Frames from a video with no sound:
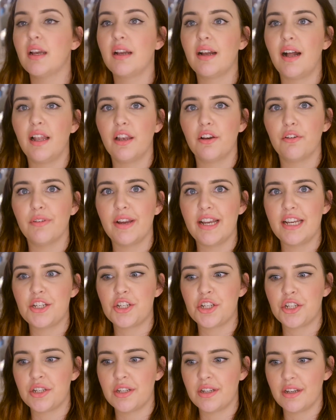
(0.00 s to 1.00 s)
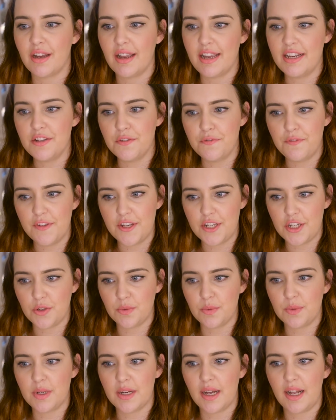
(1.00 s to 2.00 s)
Colorish
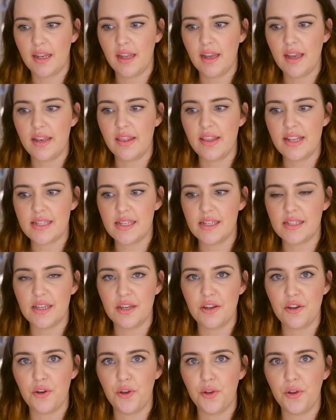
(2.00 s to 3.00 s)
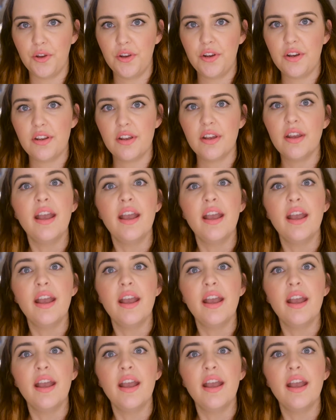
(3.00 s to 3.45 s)
individual colour, and this is in nude.